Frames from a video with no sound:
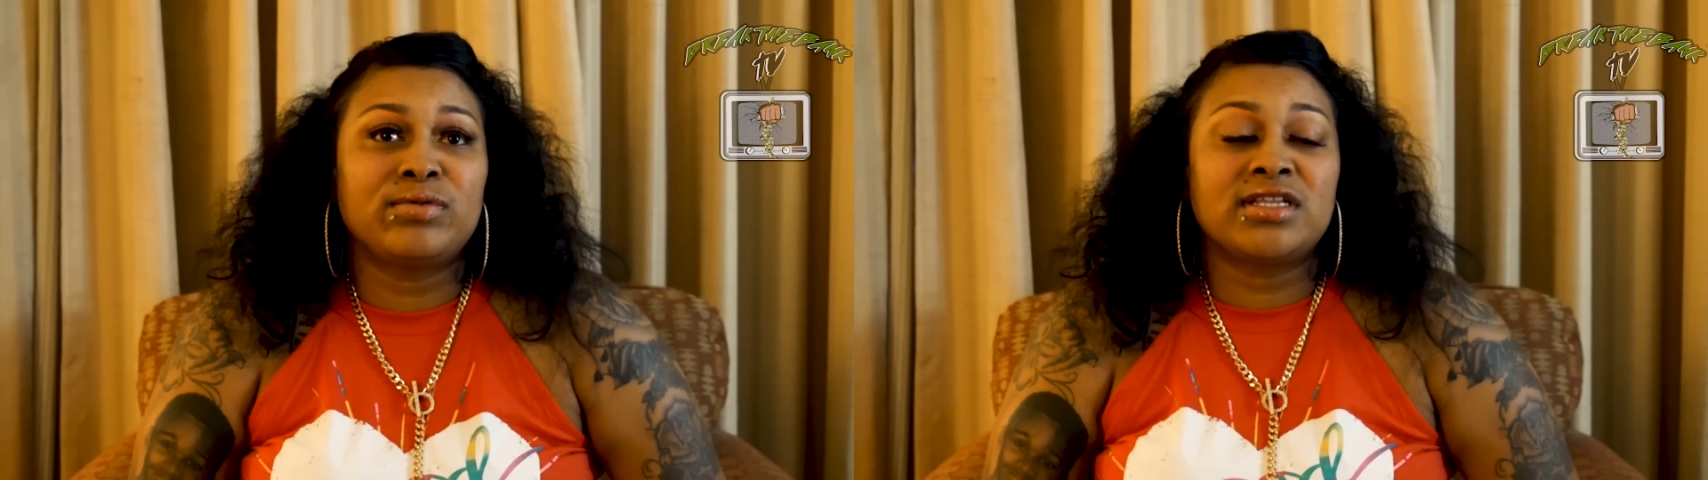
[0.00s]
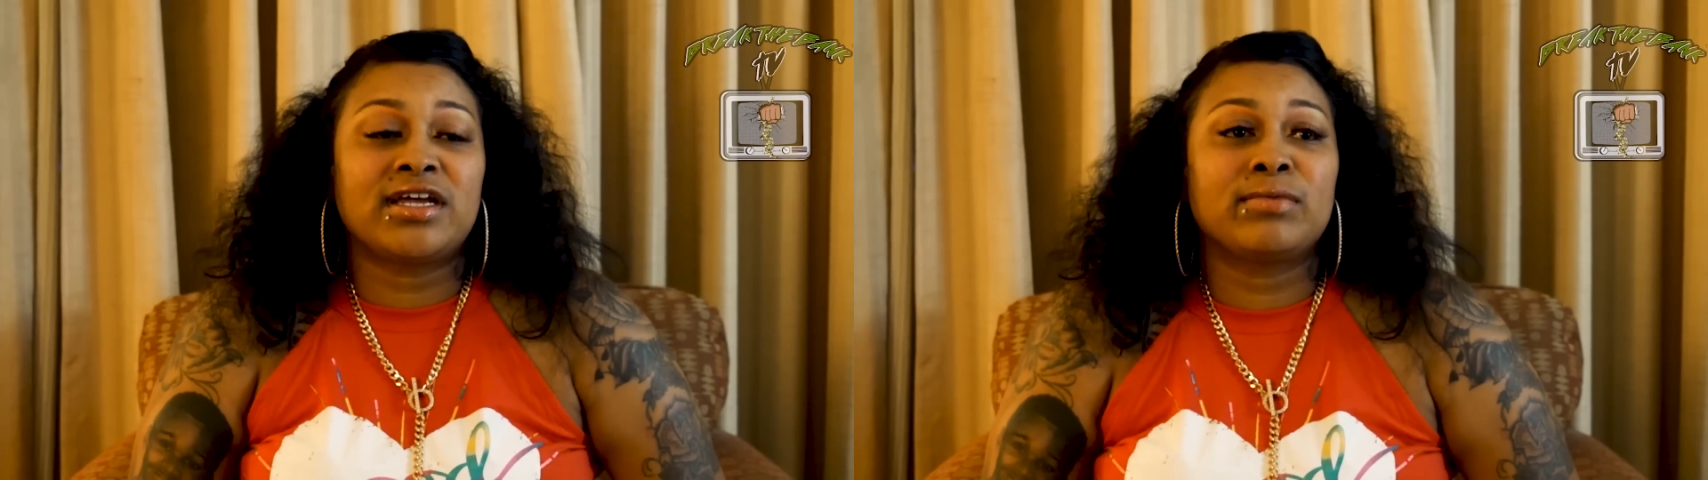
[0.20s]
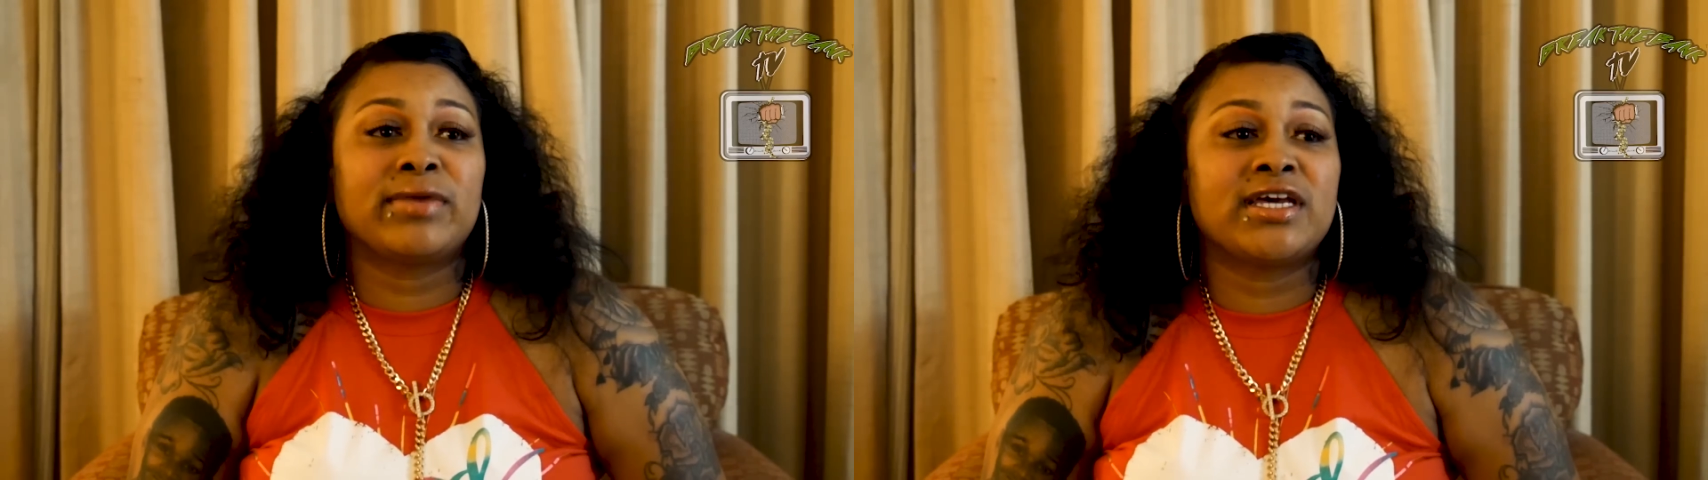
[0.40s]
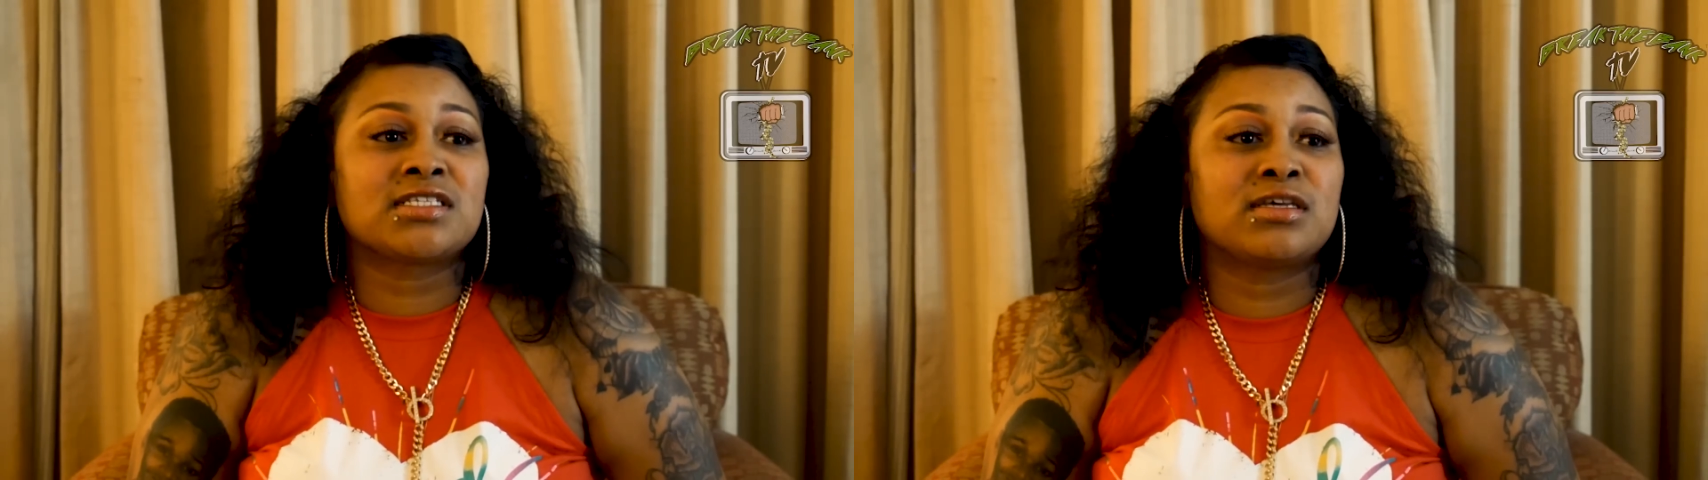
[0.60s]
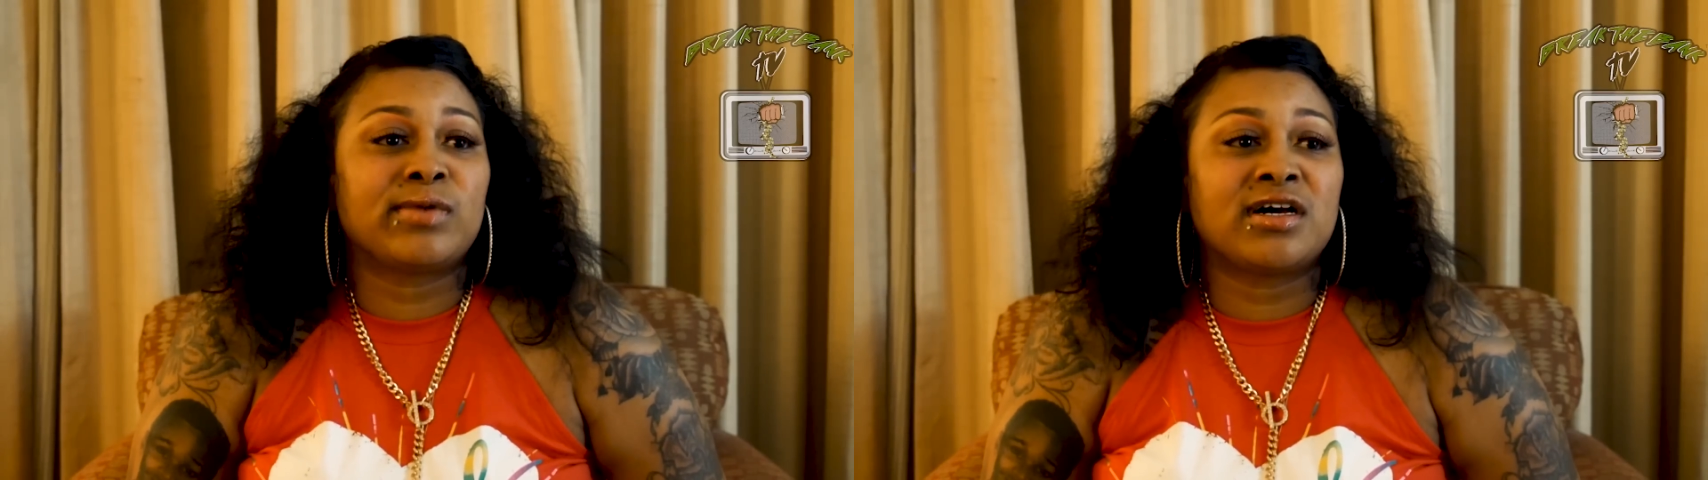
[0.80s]
he like
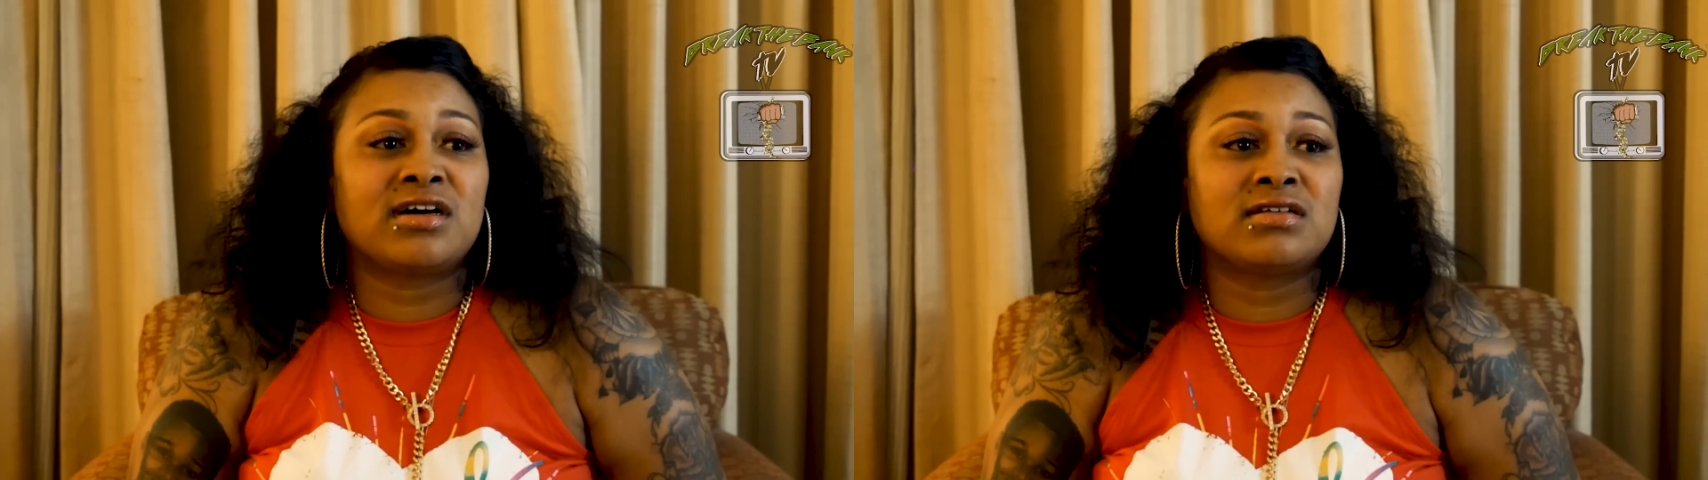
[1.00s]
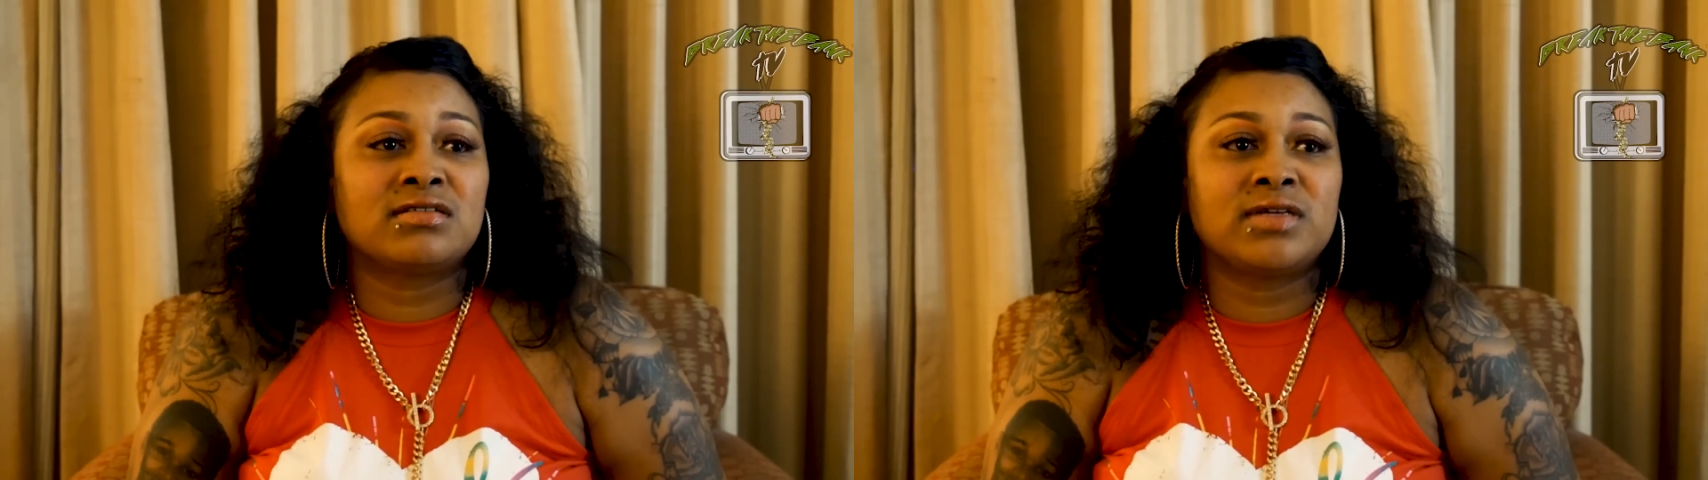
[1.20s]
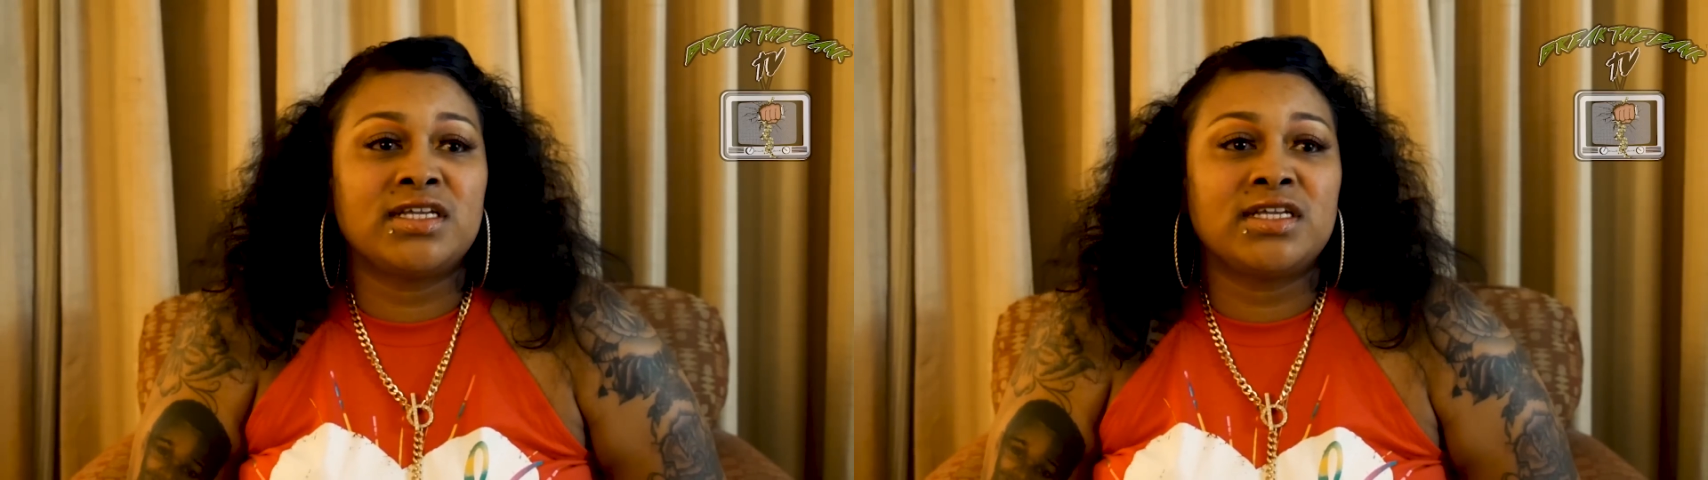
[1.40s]
basketball.